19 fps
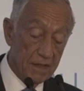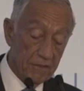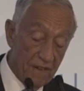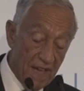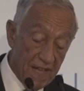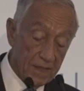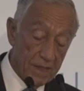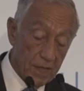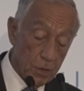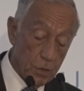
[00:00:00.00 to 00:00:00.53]

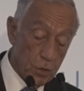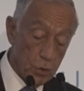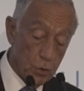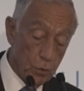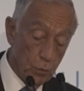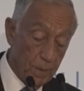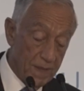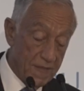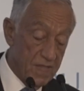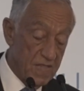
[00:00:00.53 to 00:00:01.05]
advantage
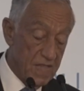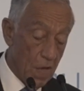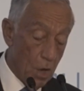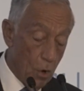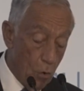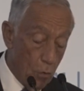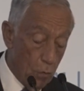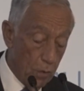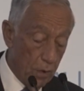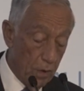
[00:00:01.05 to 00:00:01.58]
to its
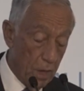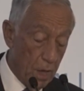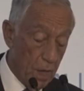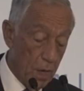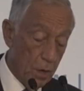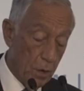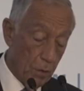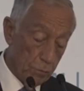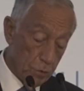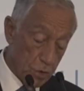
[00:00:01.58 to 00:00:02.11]
own
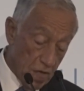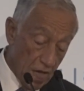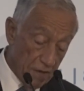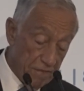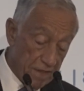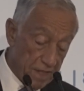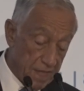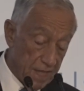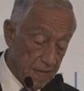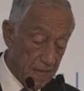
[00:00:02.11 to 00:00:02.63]

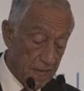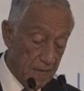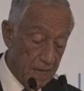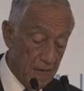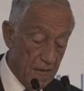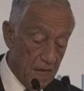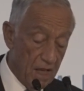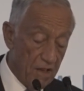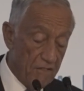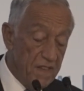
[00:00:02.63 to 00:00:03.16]
longevity
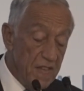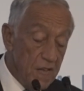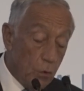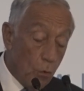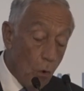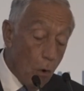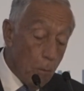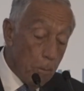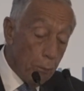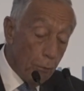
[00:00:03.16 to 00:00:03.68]
of
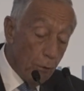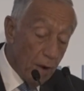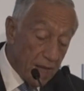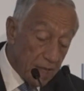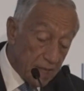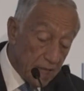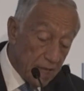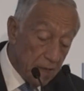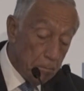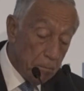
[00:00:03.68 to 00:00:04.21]

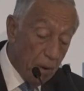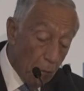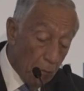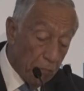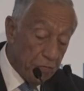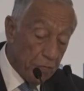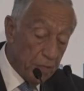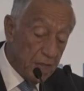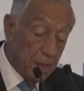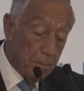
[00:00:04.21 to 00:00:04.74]
incorporating
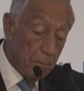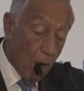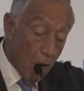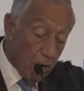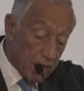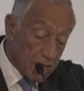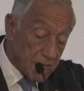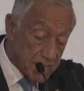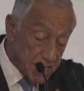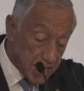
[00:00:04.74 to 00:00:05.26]
both
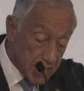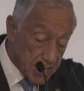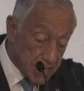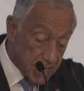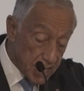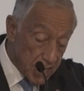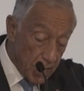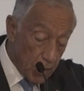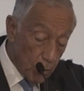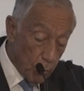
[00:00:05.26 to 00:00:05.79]

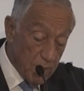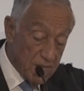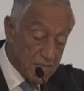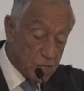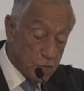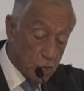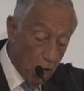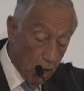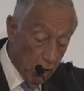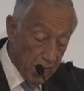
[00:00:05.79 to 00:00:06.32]
democracies with
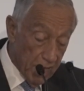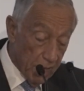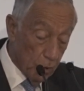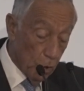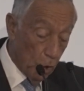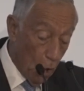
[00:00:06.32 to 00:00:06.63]
solid,